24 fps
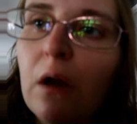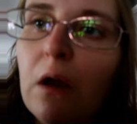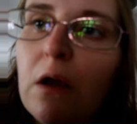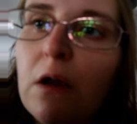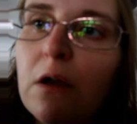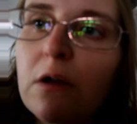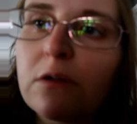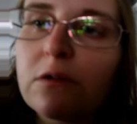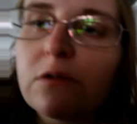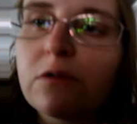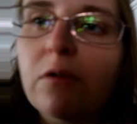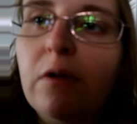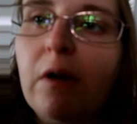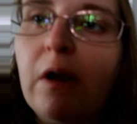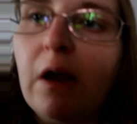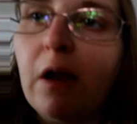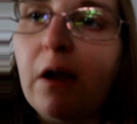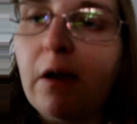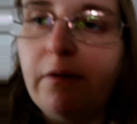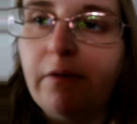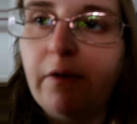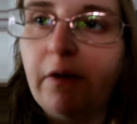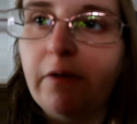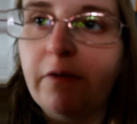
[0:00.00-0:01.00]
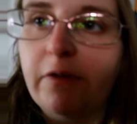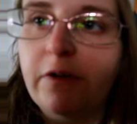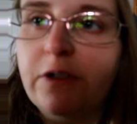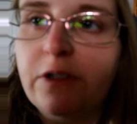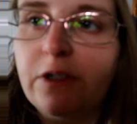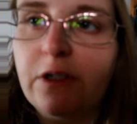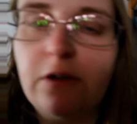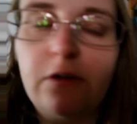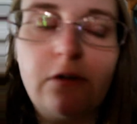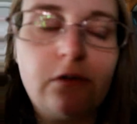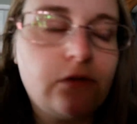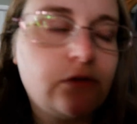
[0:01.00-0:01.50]
I also have every
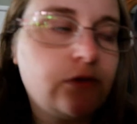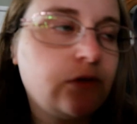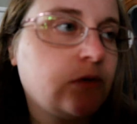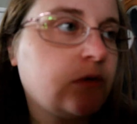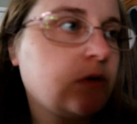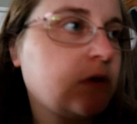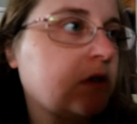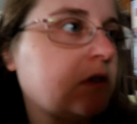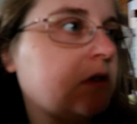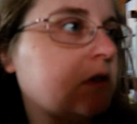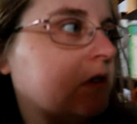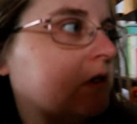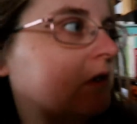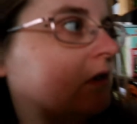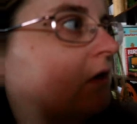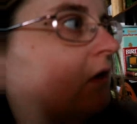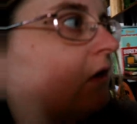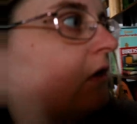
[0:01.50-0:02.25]
single door in